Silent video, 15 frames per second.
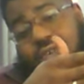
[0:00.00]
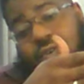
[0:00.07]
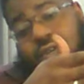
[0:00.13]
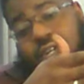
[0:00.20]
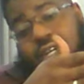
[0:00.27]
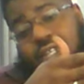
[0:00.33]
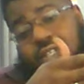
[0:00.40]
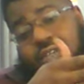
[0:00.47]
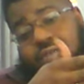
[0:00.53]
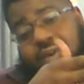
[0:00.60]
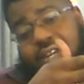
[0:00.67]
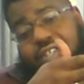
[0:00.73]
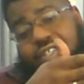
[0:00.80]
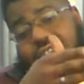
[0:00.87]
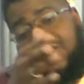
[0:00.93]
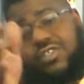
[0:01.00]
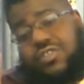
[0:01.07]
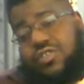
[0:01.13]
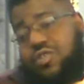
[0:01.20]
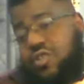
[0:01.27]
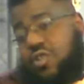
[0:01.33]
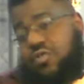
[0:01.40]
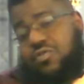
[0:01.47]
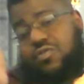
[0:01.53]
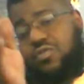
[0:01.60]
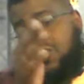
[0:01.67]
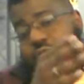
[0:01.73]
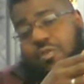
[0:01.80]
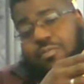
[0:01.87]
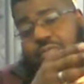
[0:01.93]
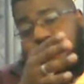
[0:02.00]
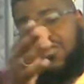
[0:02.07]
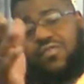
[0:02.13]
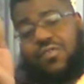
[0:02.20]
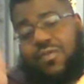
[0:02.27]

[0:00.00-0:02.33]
going the other direction. You don't you don't move